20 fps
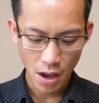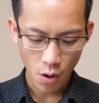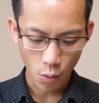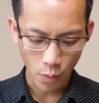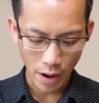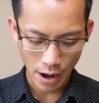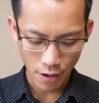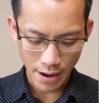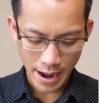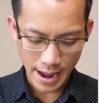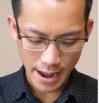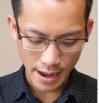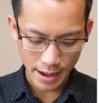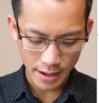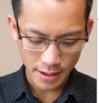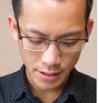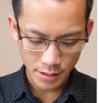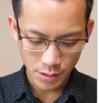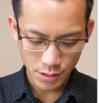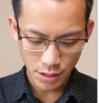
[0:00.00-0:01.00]

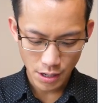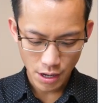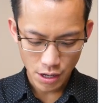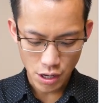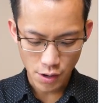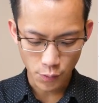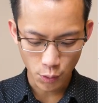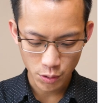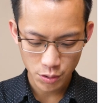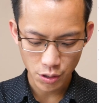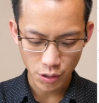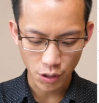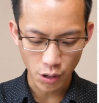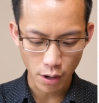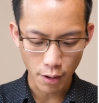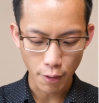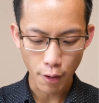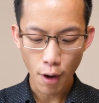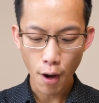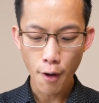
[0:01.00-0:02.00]
Whereas you've also
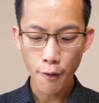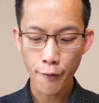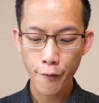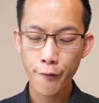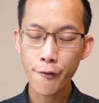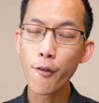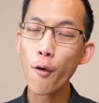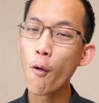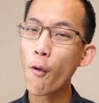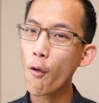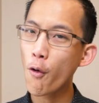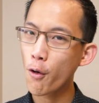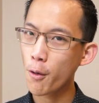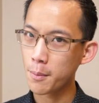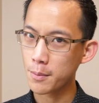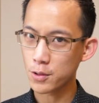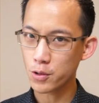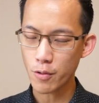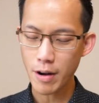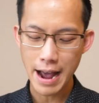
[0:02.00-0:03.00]
got
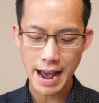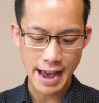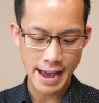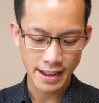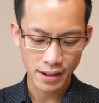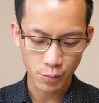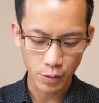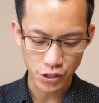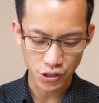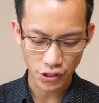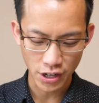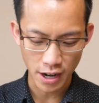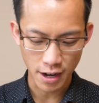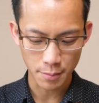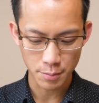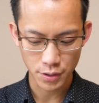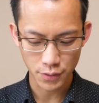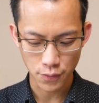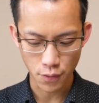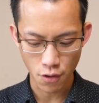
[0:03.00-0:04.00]
form drag, which
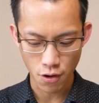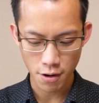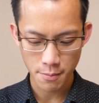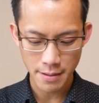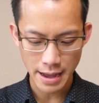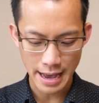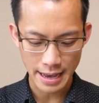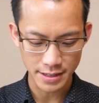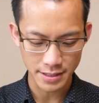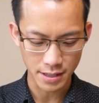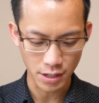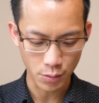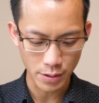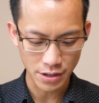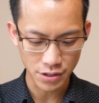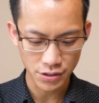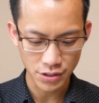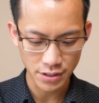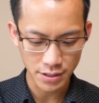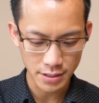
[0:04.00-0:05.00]
comes from, as the
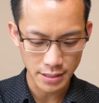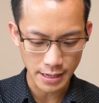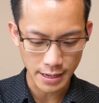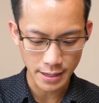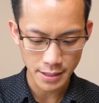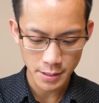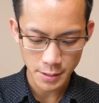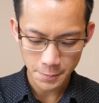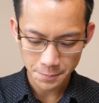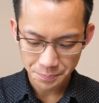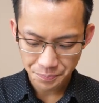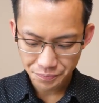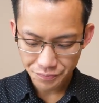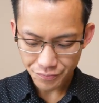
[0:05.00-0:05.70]
question says,